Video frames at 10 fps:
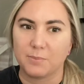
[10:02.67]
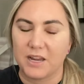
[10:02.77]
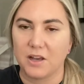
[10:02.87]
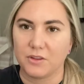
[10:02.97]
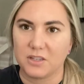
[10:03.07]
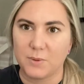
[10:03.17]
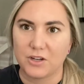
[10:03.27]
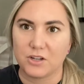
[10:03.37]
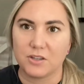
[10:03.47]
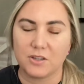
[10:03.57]
my health
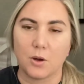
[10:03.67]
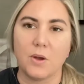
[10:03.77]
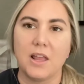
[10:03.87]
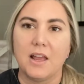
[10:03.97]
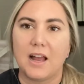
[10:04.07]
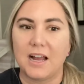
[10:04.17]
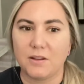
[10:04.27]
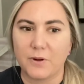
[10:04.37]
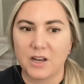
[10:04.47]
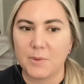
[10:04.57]
inspection. So highly
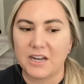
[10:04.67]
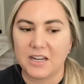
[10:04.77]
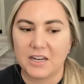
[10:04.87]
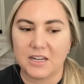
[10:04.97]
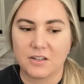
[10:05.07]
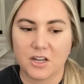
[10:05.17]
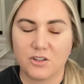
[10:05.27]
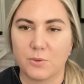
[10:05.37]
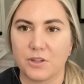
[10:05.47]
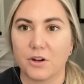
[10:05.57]
recommend getting in
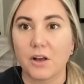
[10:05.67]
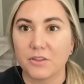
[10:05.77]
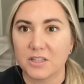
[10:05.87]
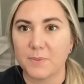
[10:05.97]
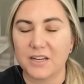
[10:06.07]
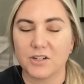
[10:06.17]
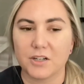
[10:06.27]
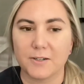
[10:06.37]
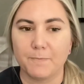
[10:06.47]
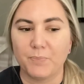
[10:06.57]
touch with your health
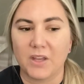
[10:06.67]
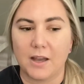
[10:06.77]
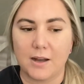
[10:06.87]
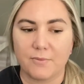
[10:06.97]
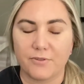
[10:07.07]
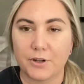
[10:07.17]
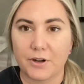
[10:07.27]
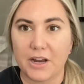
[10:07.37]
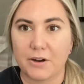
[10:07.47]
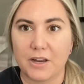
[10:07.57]
inspector for your
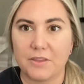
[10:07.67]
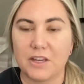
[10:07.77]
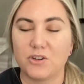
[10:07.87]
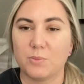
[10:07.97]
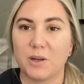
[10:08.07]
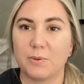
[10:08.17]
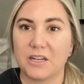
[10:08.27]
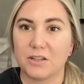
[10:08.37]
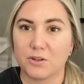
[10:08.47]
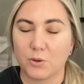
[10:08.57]
area. They should be able to
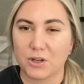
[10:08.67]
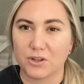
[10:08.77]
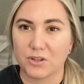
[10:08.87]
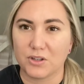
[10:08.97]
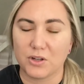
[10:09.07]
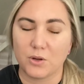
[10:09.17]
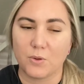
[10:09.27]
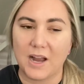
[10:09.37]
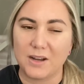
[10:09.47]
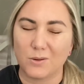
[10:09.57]
answer questions too.
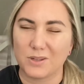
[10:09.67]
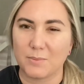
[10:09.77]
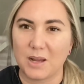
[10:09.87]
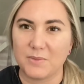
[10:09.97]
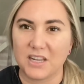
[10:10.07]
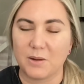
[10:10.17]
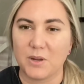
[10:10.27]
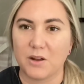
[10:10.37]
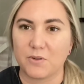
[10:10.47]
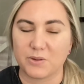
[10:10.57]
I know sometimes they can
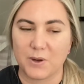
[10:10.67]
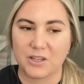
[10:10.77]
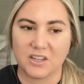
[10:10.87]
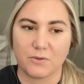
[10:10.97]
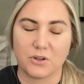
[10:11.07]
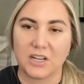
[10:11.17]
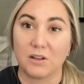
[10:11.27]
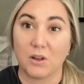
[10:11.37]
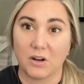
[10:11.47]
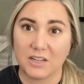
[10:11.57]
be unresponsive or take a
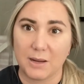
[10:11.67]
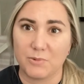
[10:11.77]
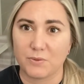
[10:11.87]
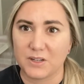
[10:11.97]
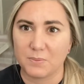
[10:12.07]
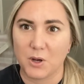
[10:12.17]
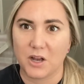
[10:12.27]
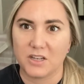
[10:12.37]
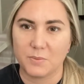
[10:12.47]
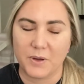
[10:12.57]
long time to
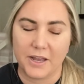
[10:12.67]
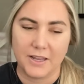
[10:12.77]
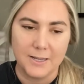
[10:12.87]
respond, but